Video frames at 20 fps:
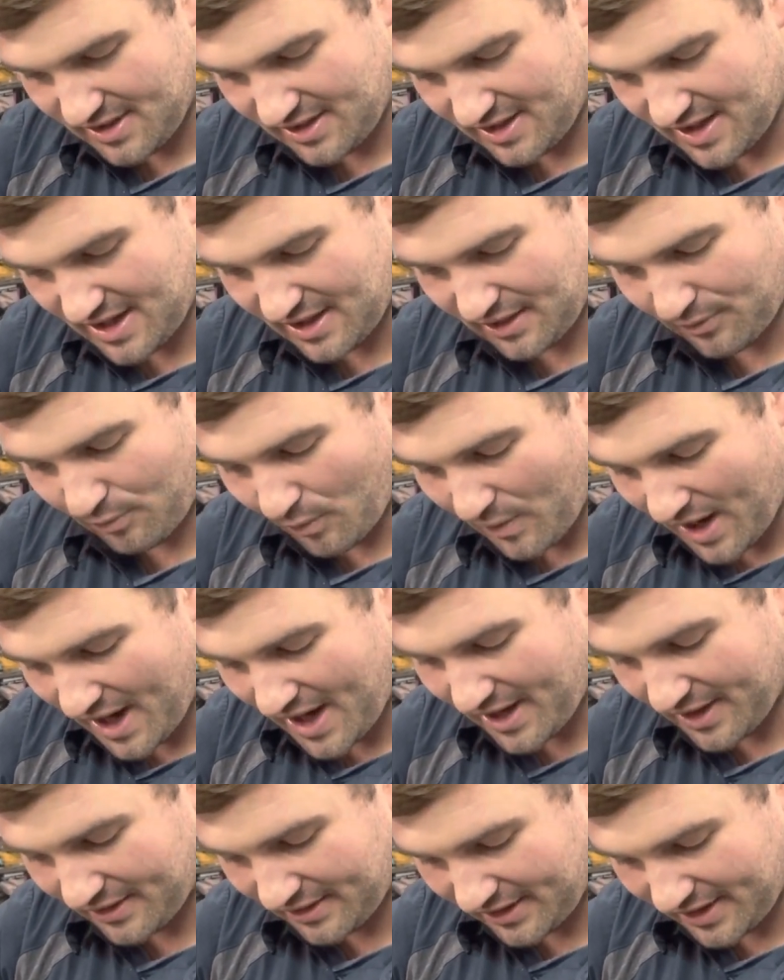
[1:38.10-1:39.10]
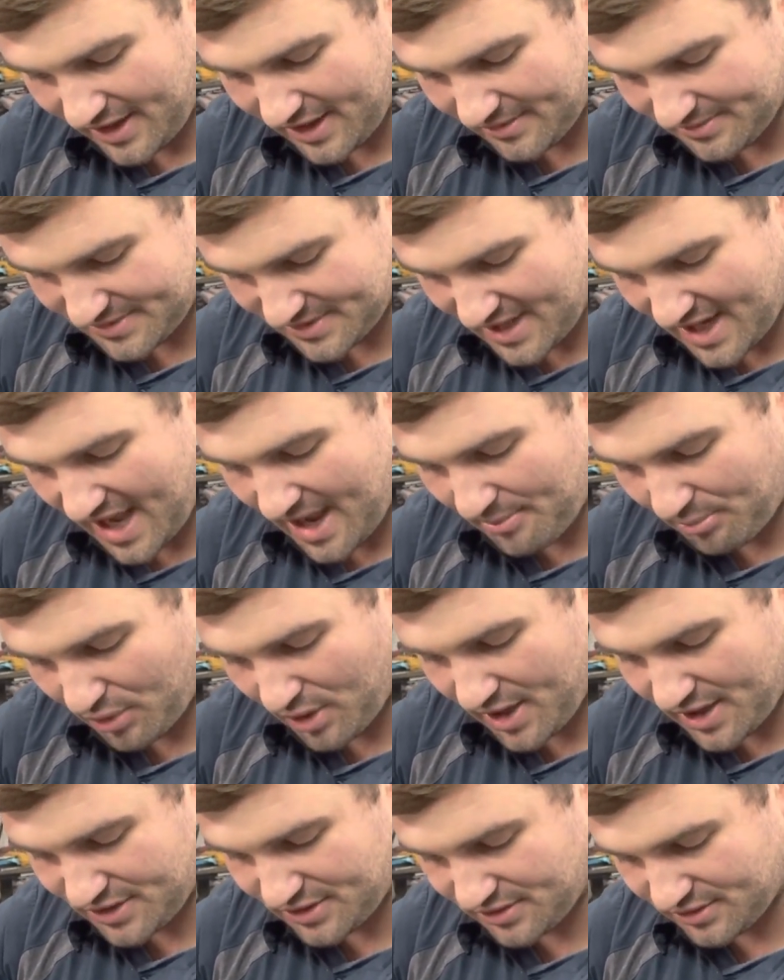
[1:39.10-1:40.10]
Yeah, wire clips got
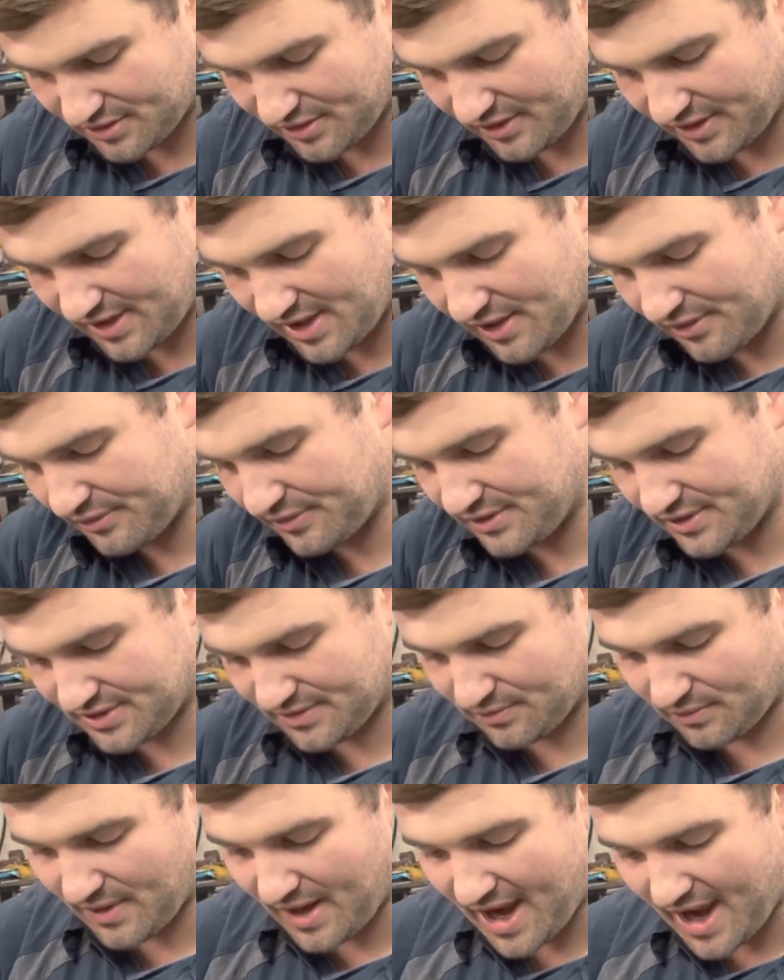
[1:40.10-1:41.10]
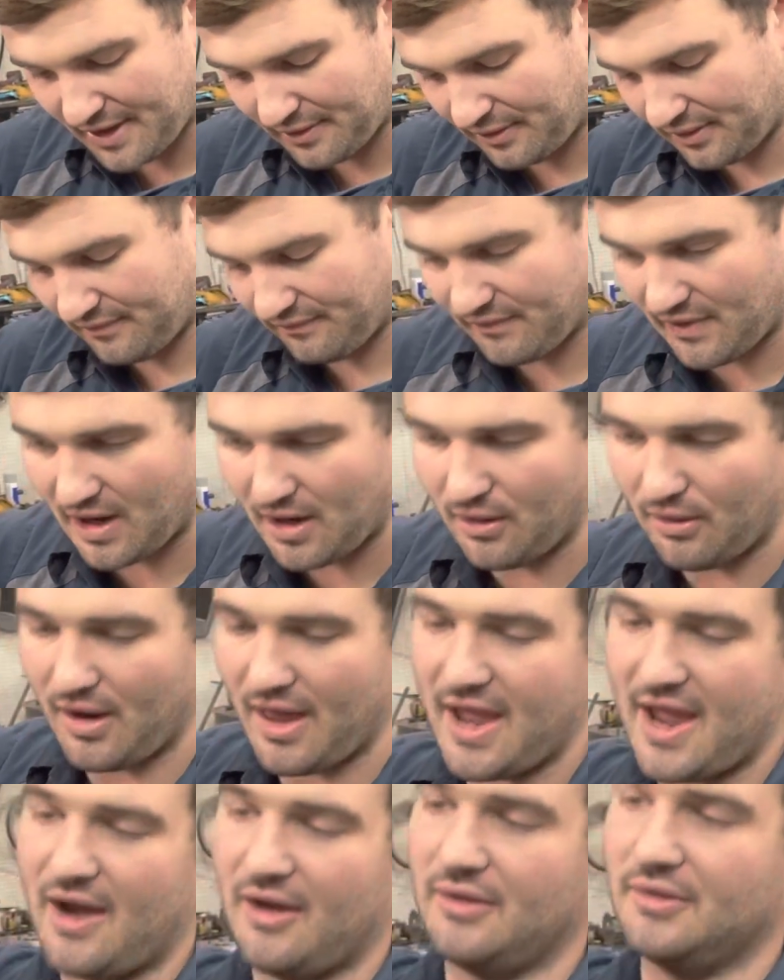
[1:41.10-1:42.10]
pressure so it don't just rattle and fall
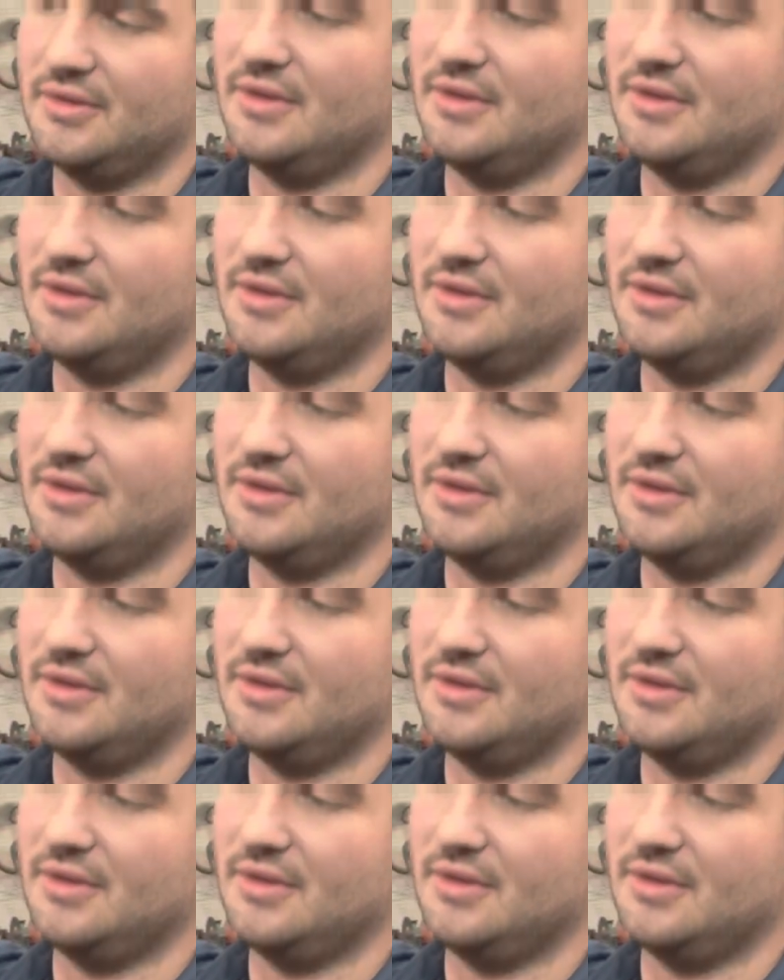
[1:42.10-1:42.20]
out.